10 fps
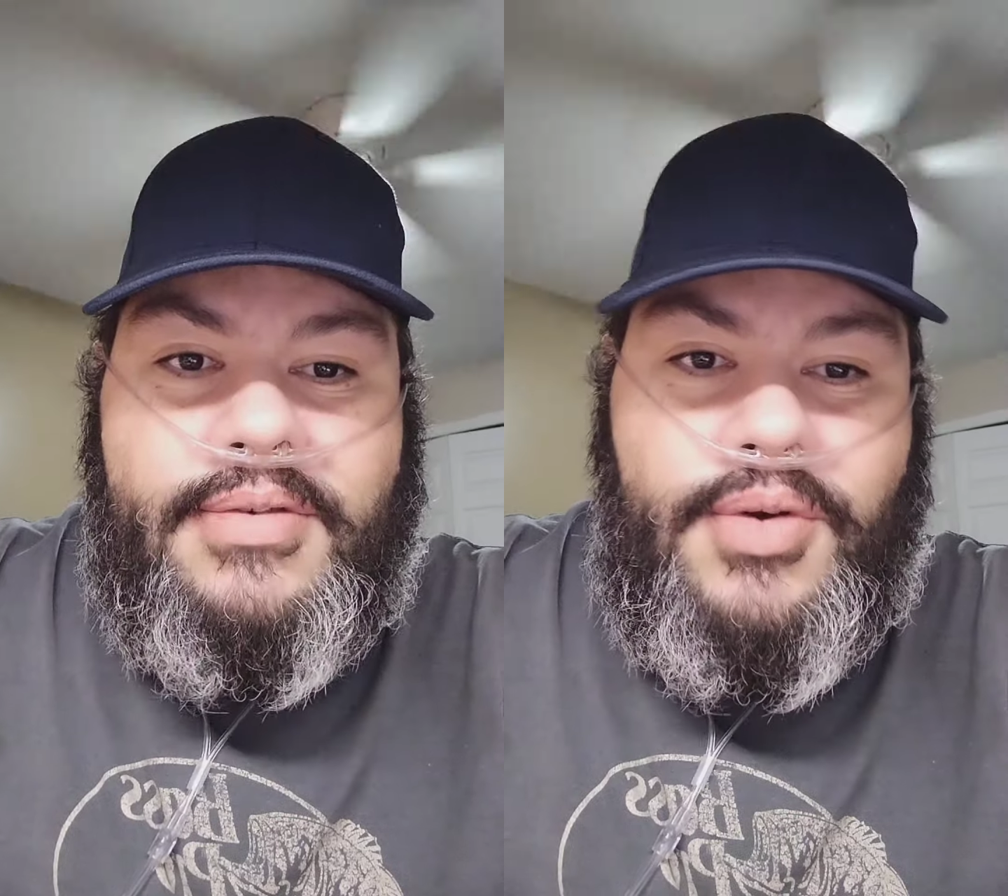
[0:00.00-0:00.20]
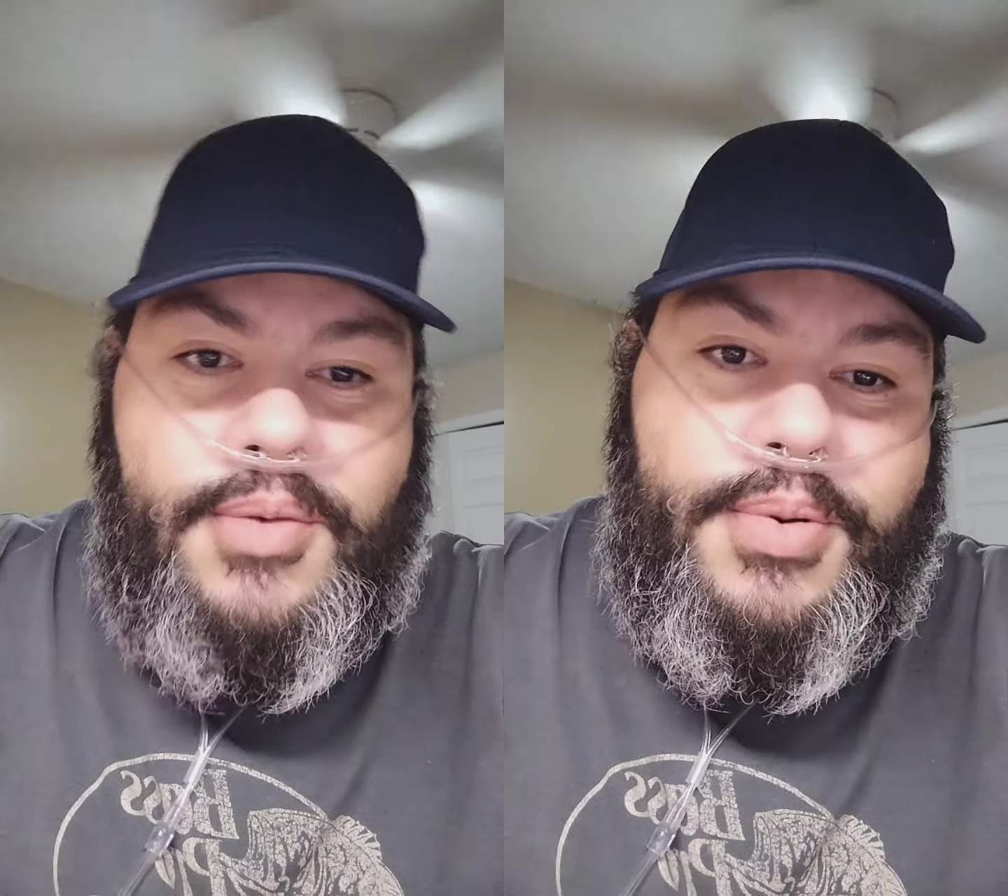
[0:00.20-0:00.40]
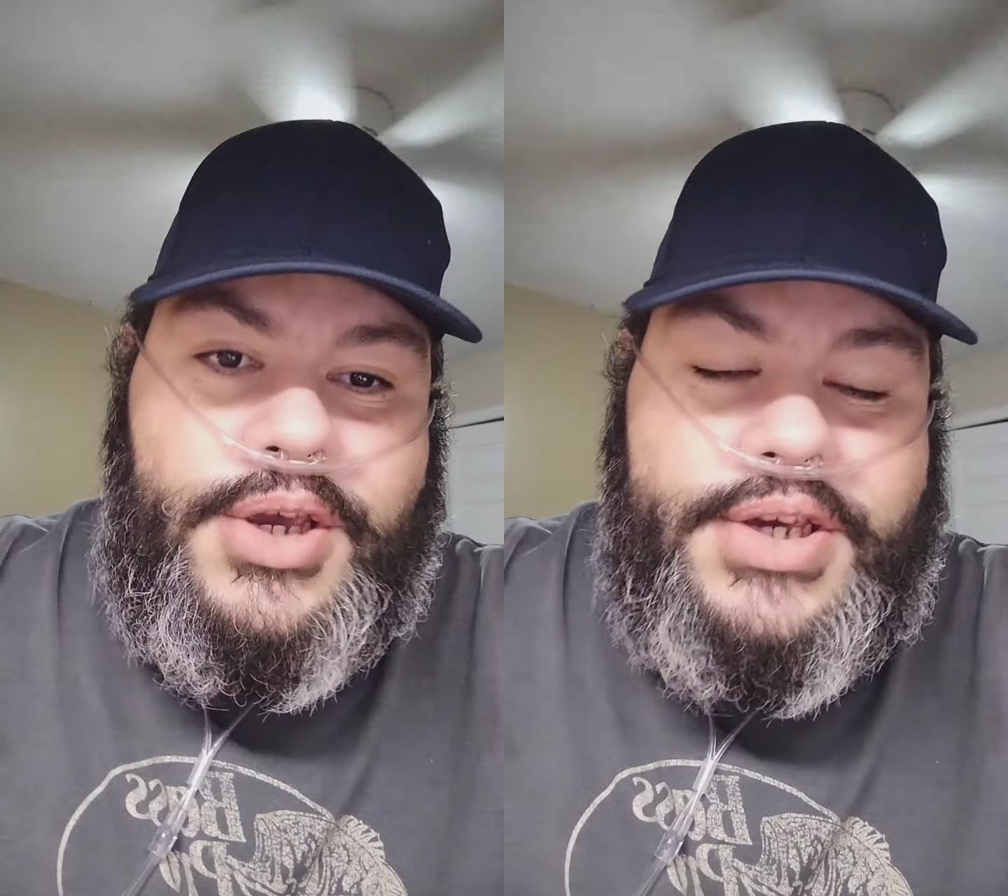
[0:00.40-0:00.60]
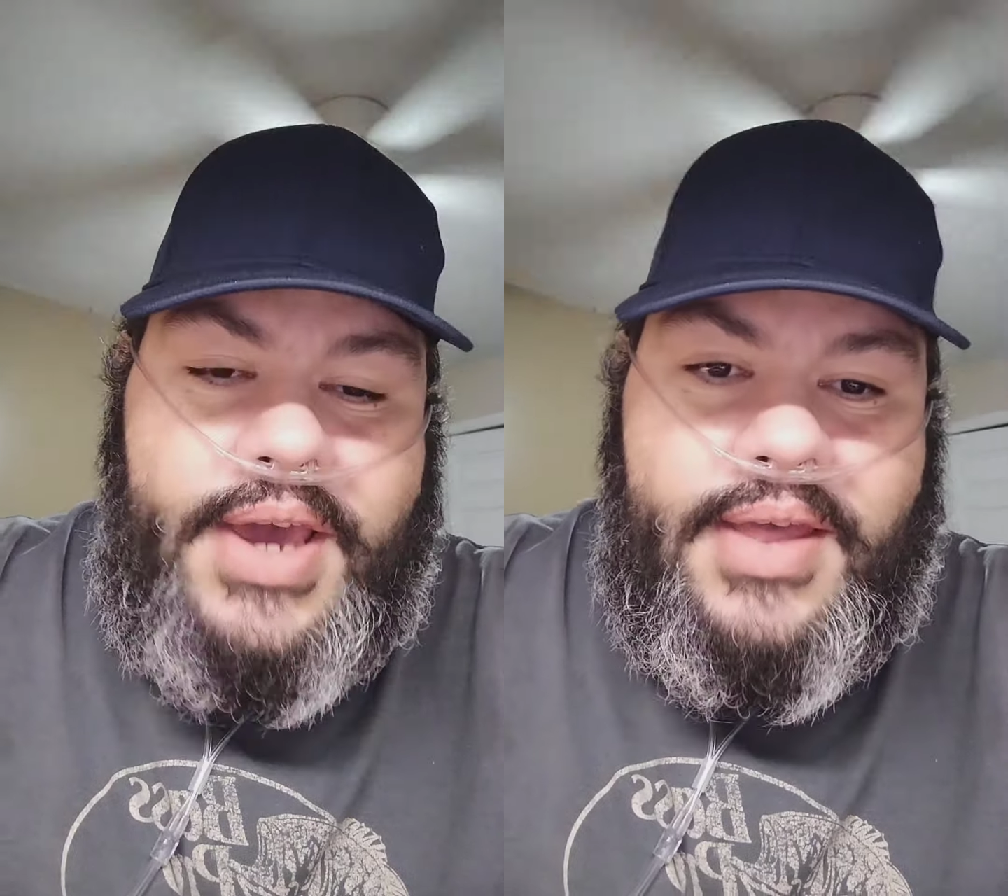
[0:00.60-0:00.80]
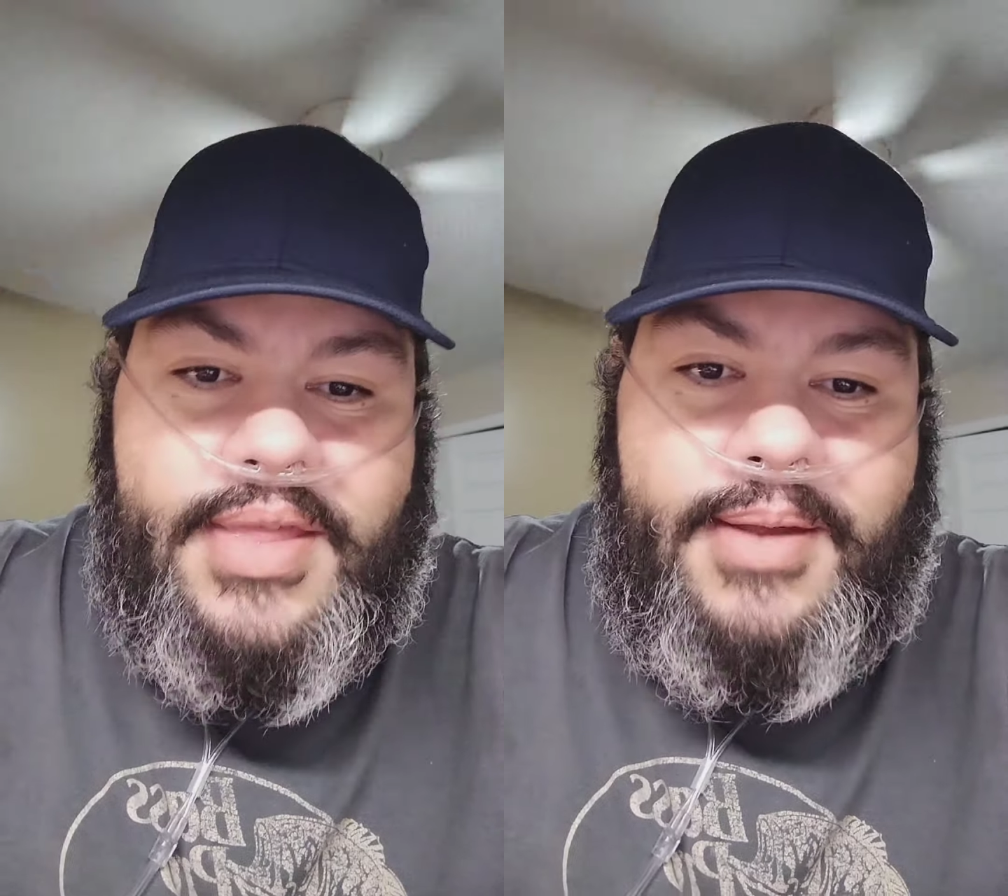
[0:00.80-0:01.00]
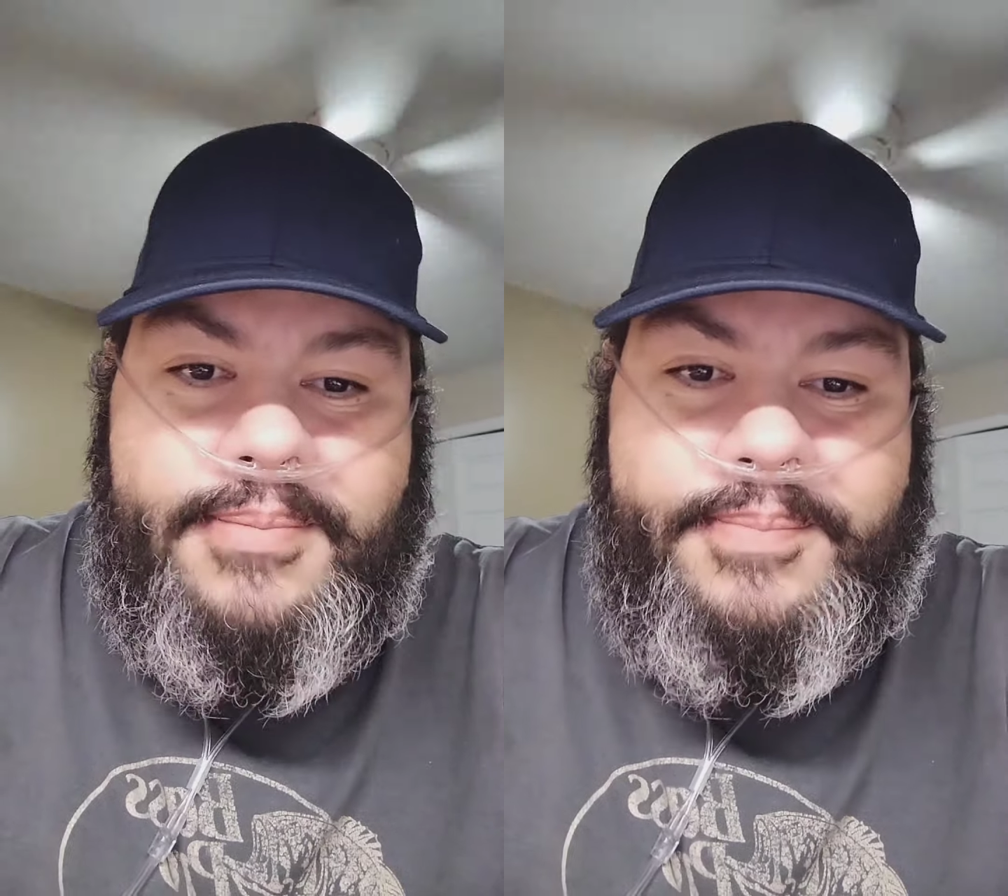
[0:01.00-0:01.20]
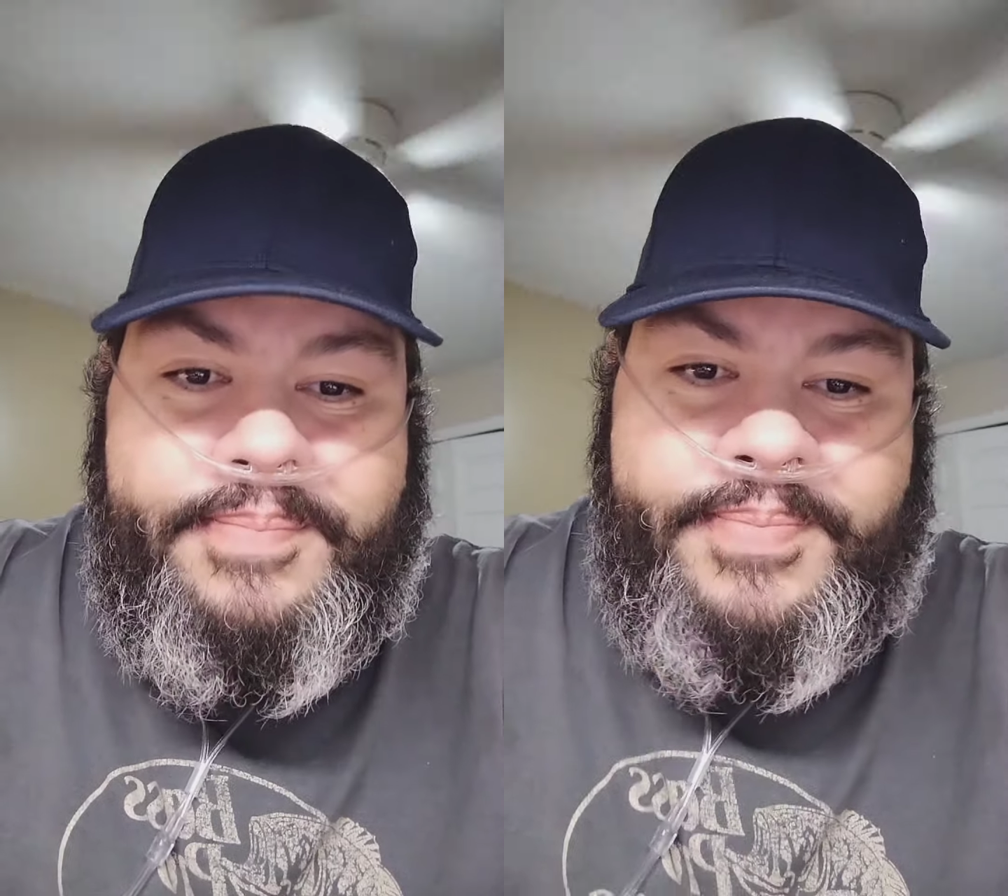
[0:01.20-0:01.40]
you appreciate them